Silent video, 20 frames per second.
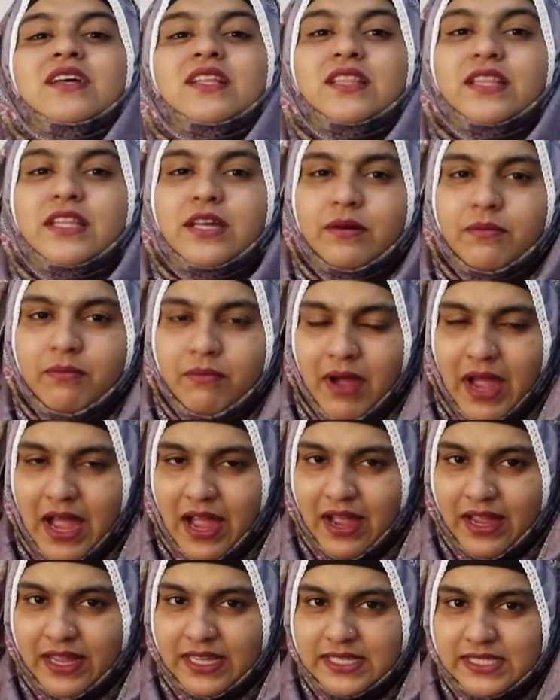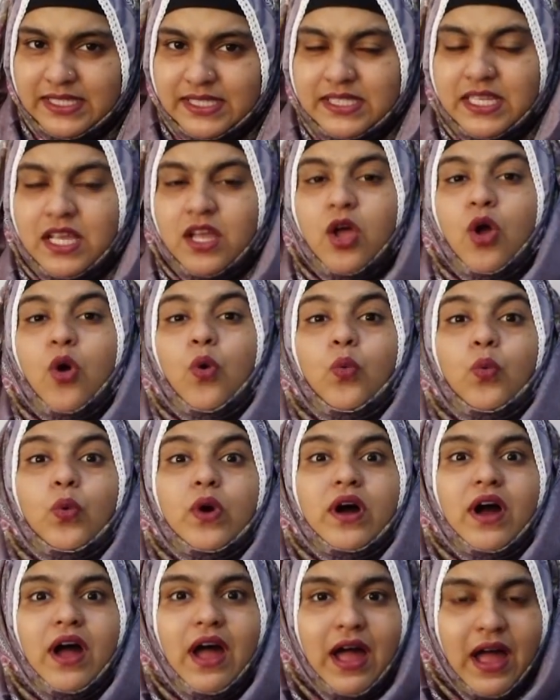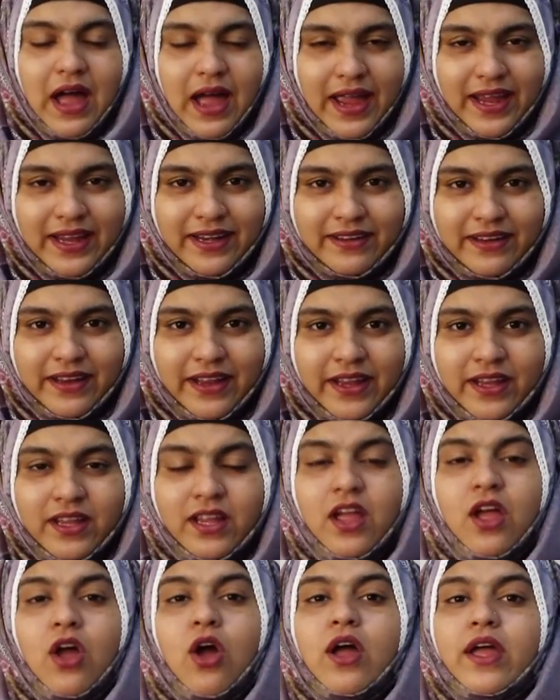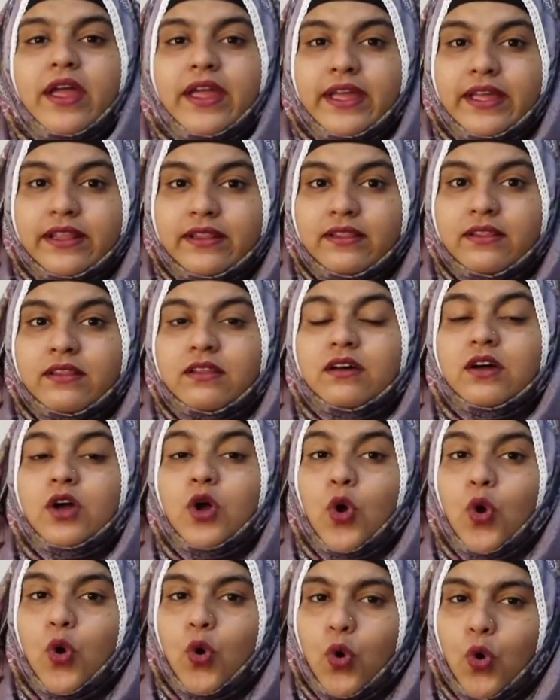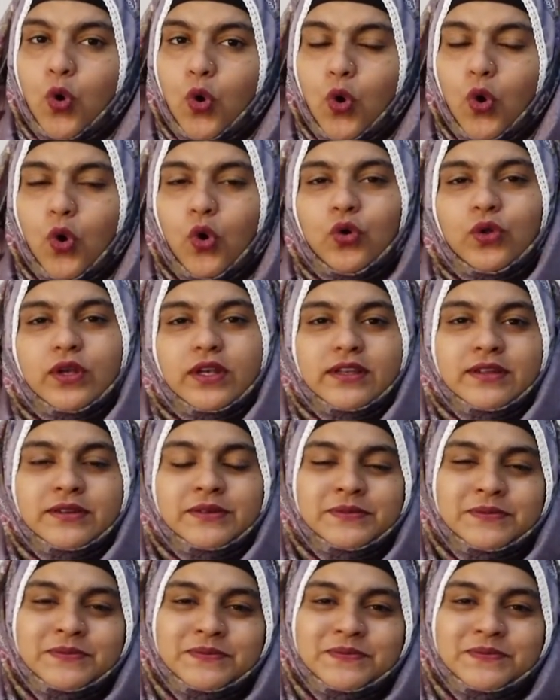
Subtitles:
The mice were hiding in the hole.